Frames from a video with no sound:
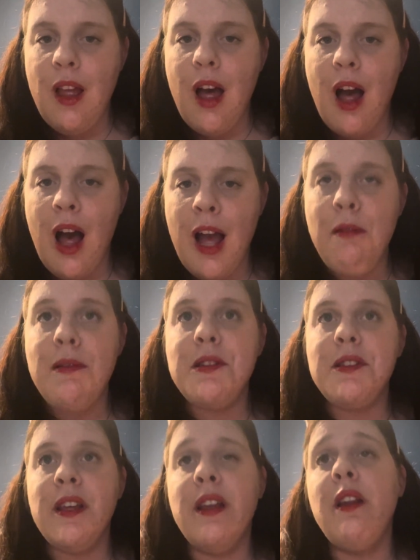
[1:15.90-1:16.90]
I
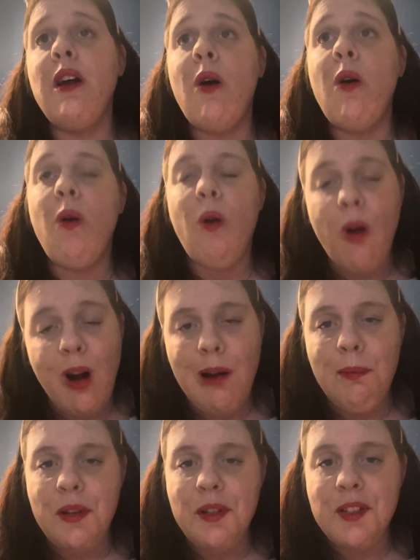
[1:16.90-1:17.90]
was in a
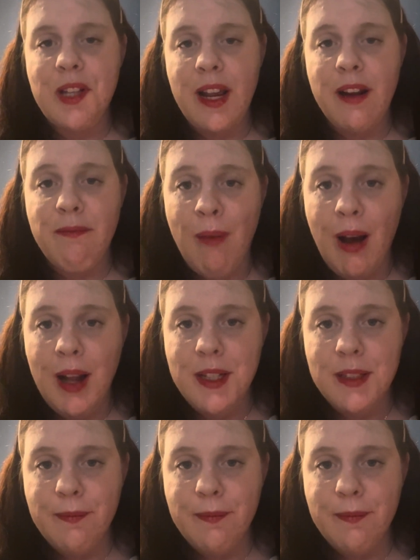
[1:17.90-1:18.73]
horrible state of mind.